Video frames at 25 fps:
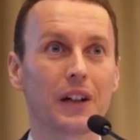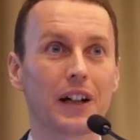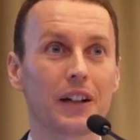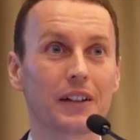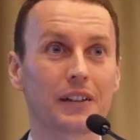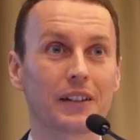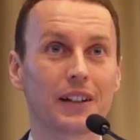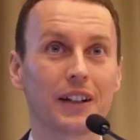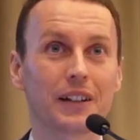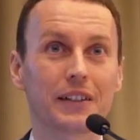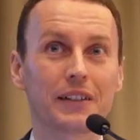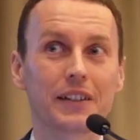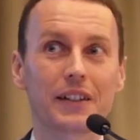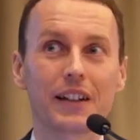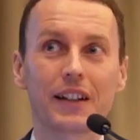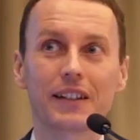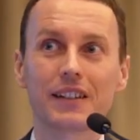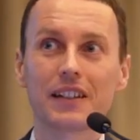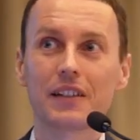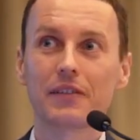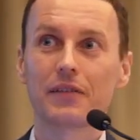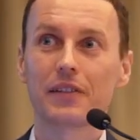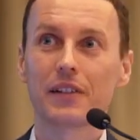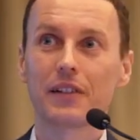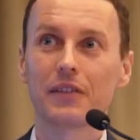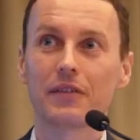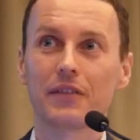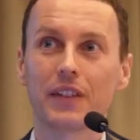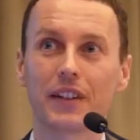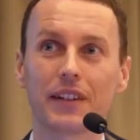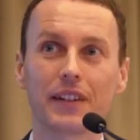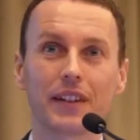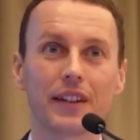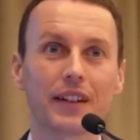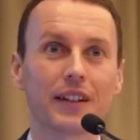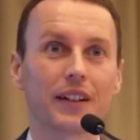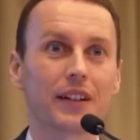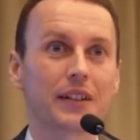alternative and
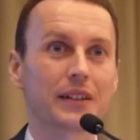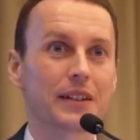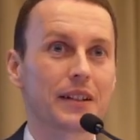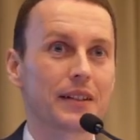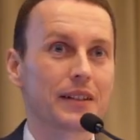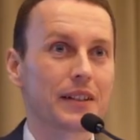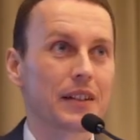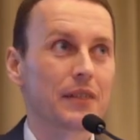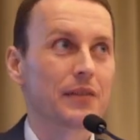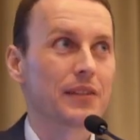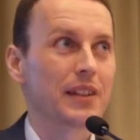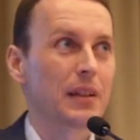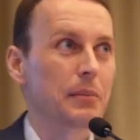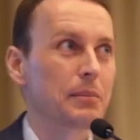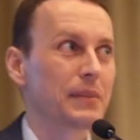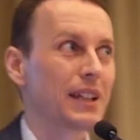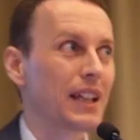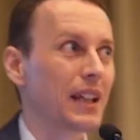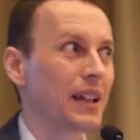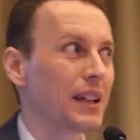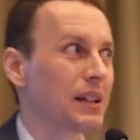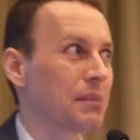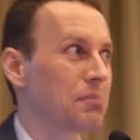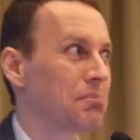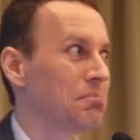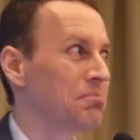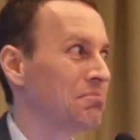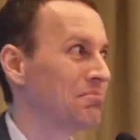fixed income alternative something